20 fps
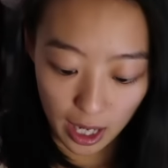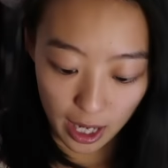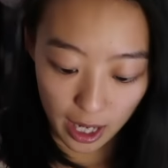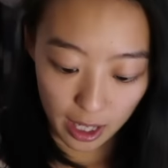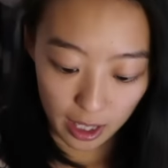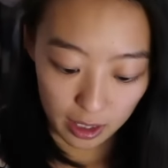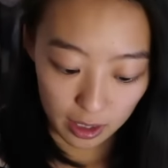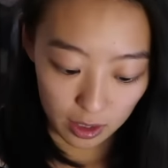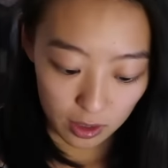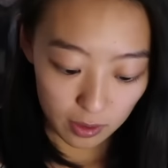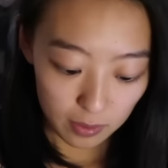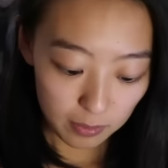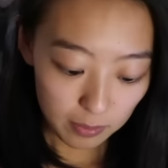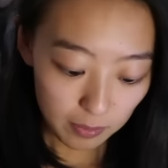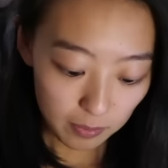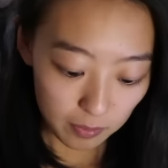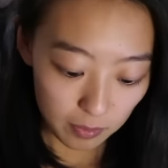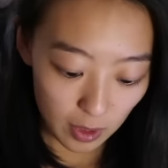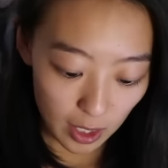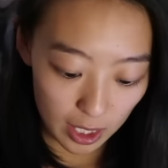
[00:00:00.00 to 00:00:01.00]
and
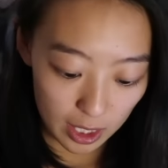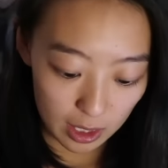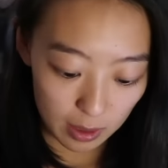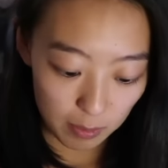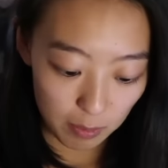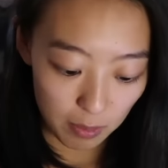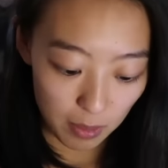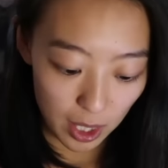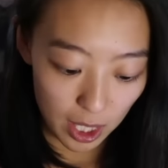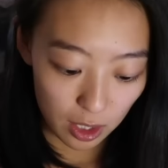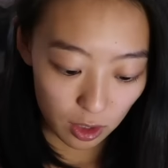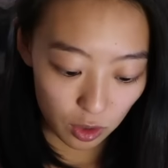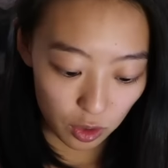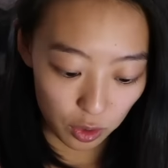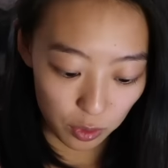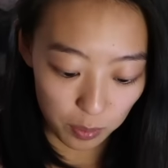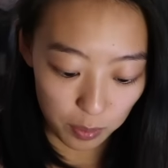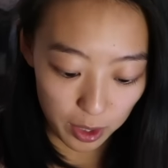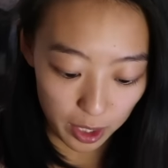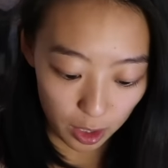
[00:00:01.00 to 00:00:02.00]
it's meant
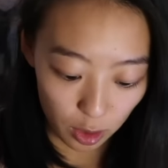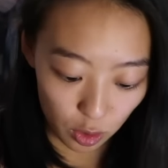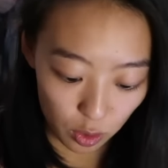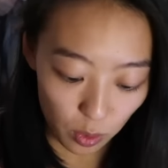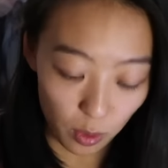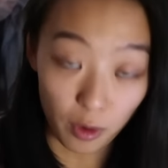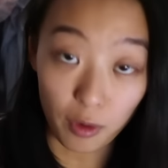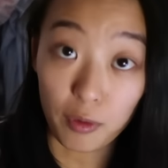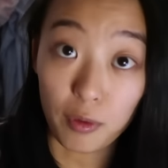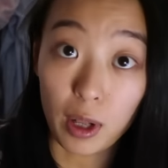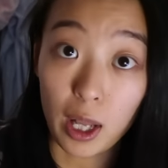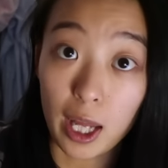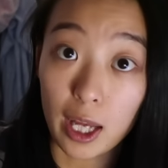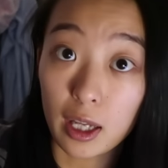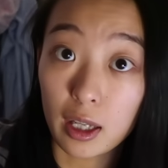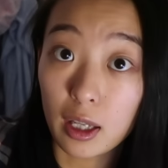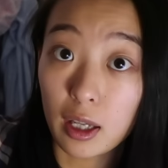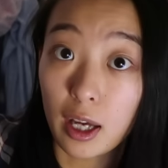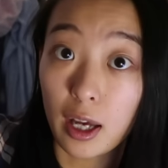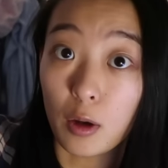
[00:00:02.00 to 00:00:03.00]
to be sort of
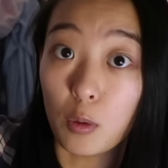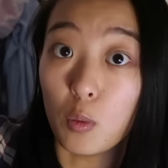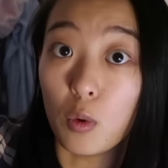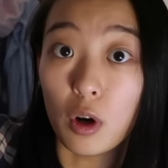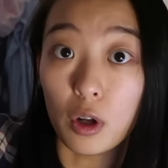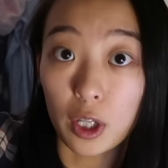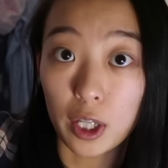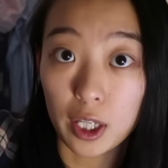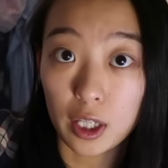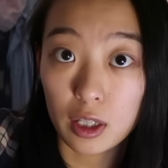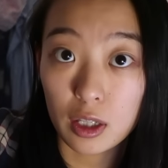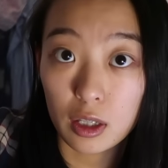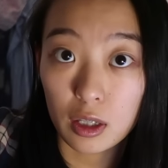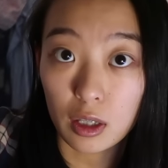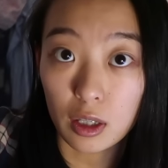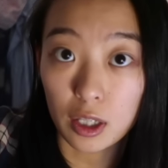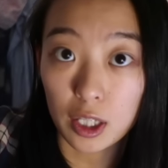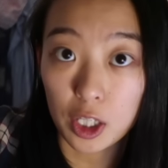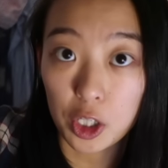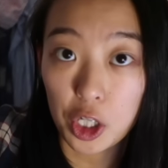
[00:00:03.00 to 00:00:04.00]
like a wallet
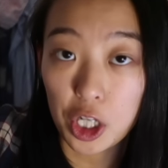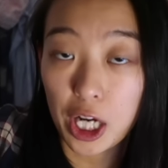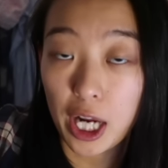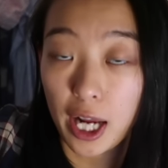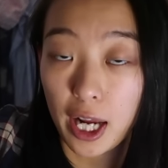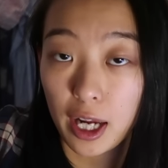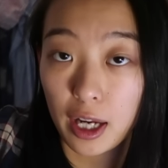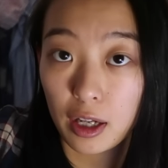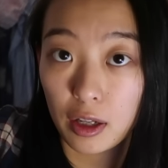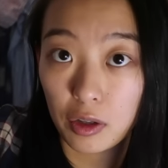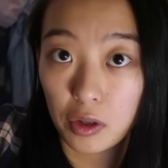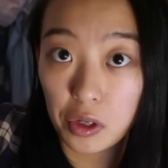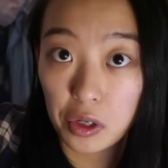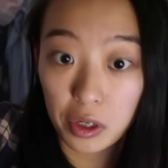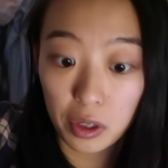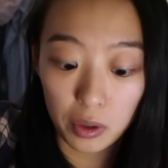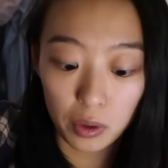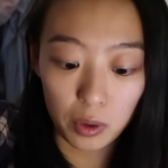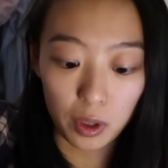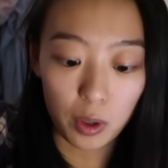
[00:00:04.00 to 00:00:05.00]
on a chain, you
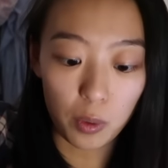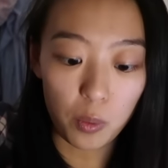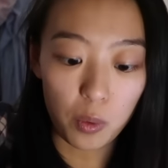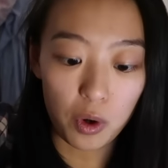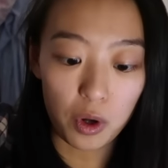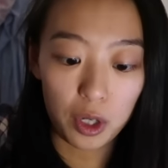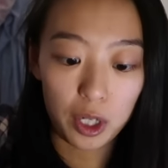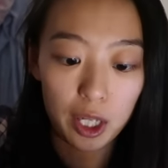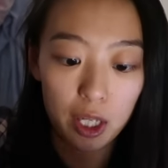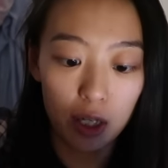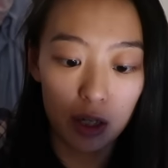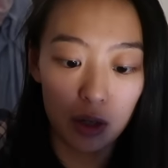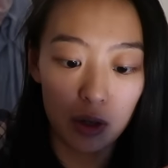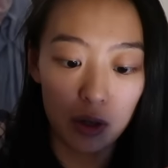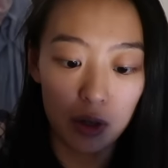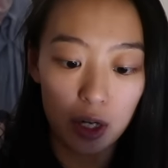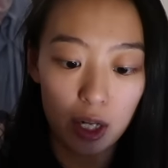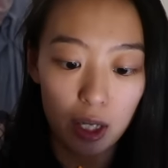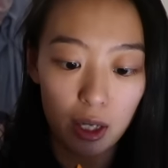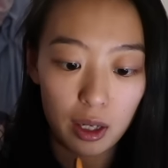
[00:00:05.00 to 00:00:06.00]
know, or a wallet
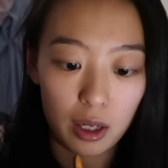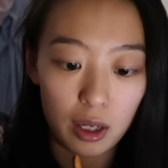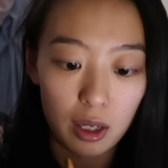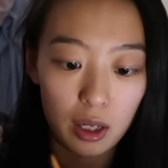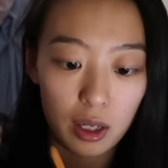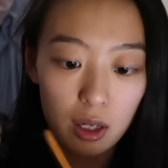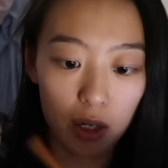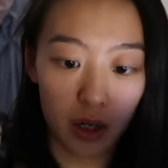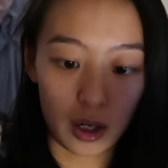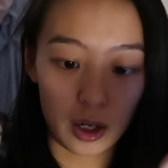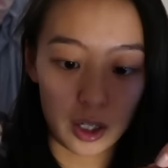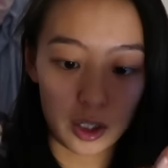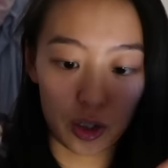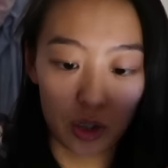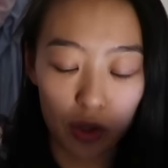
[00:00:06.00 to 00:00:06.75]
on a